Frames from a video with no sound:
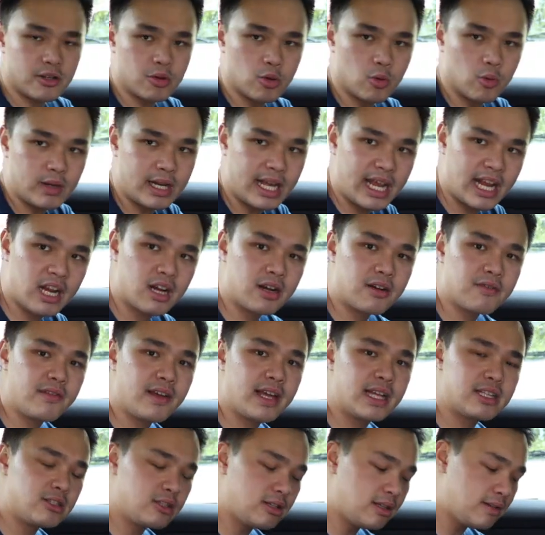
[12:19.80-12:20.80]
your own air
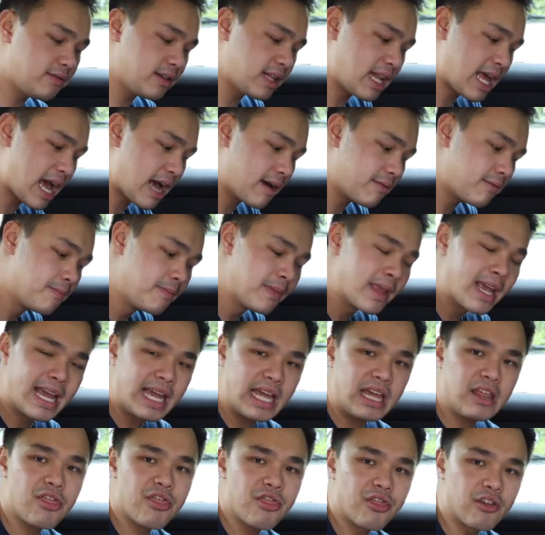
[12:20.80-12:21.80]
vents. You even have
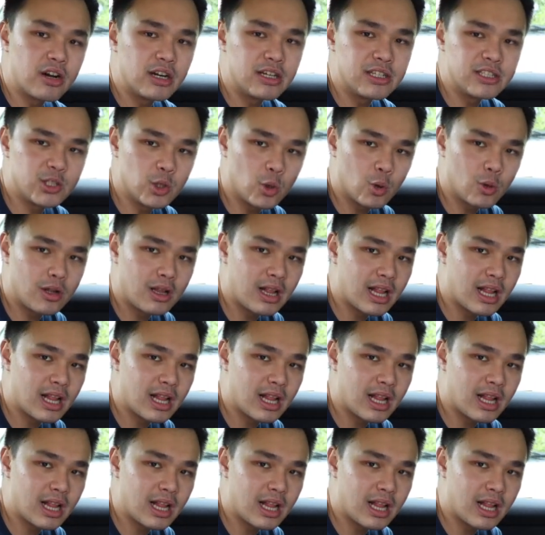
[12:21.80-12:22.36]
a 3rd zone